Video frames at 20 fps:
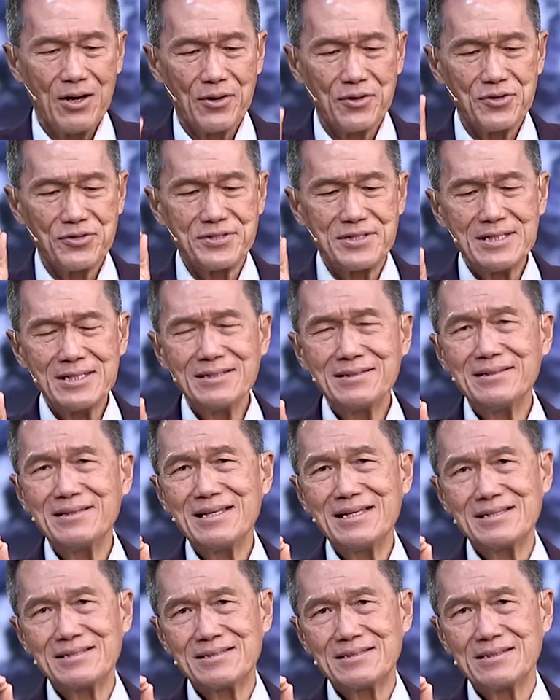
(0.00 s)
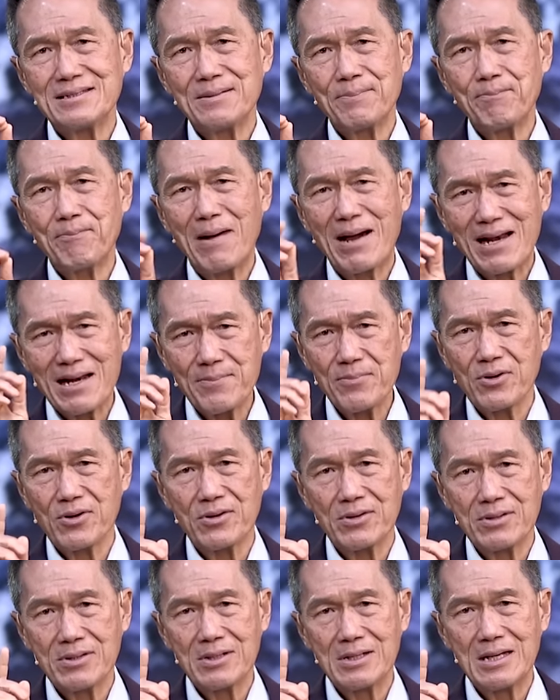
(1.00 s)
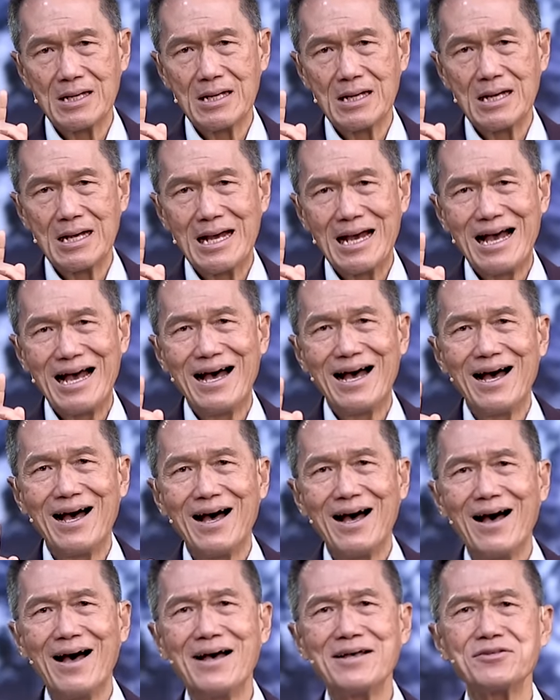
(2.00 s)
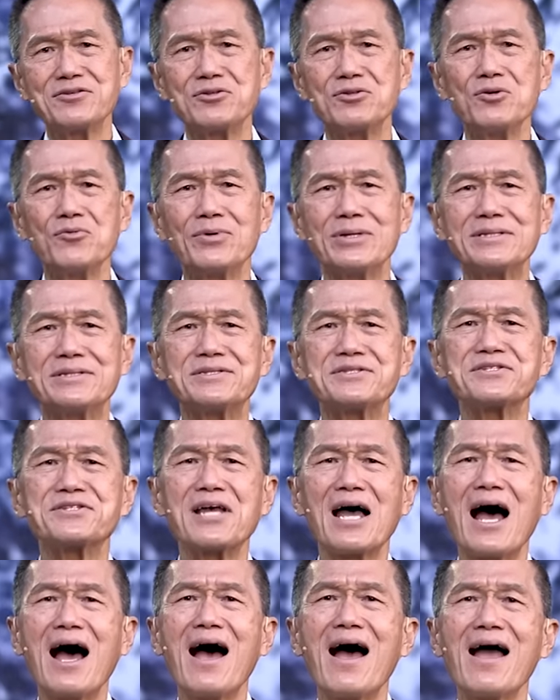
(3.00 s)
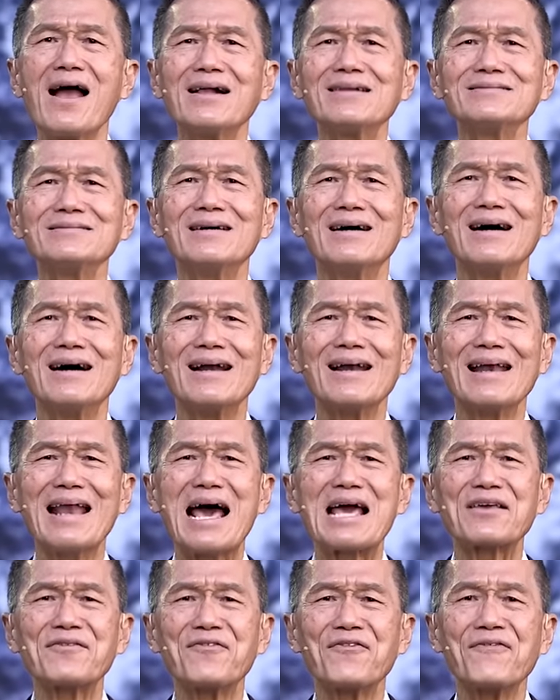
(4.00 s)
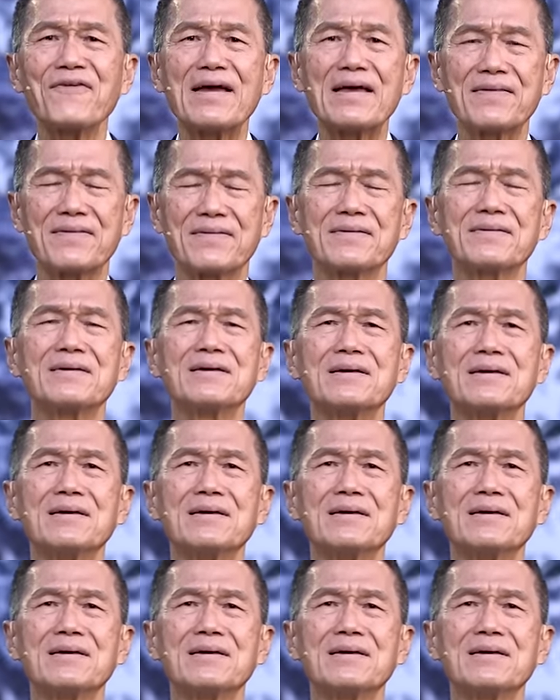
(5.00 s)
You see, this parable has to do with childlike faith.